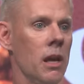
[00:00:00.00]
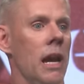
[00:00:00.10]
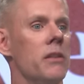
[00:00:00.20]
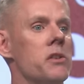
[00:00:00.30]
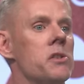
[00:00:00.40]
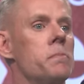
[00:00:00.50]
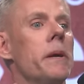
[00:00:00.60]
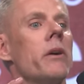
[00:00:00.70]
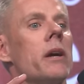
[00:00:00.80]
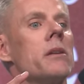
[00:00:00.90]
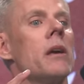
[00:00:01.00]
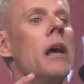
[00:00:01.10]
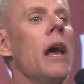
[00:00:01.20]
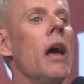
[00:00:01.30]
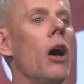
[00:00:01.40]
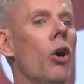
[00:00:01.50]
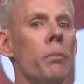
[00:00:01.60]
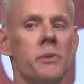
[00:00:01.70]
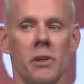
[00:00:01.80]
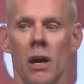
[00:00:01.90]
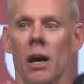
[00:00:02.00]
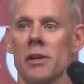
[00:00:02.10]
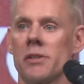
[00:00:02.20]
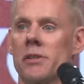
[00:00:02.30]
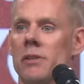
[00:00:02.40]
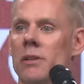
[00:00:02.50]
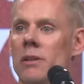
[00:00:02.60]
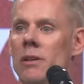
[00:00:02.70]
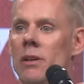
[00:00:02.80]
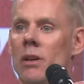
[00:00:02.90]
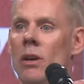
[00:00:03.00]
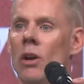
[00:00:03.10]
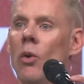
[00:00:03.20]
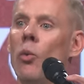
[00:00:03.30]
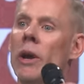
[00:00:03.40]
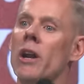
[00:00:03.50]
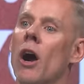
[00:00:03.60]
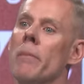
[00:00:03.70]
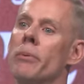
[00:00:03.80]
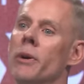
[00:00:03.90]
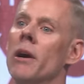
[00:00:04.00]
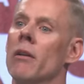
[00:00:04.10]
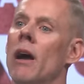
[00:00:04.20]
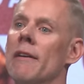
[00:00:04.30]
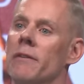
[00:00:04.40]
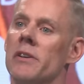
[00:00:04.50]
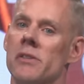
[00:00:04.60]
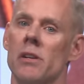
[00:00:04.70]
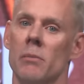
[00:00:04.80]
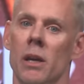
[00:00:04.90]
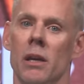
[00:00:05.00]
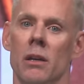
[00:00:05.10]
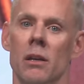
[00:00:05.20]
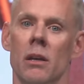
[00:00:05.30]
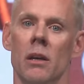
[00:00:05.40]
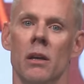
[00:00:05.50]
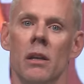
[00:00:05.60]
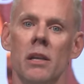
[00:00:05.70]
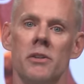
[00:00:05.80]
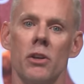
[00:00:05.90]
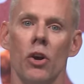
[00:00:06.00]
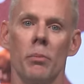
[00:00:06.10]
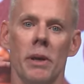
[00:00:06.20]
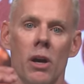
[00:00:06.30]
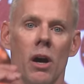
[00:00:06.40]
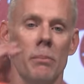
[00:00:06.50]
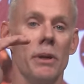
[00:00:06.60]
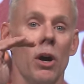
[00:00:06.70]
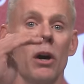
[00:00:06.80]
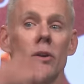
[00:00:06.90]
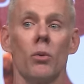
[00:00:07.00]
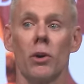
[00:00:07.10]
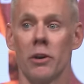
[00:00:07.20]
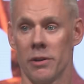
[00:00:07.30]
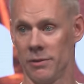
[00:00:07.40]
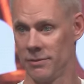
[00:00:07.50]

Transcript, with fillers: And the Spirit helps us when our prayer life, listen to me, needs to go beyond a word.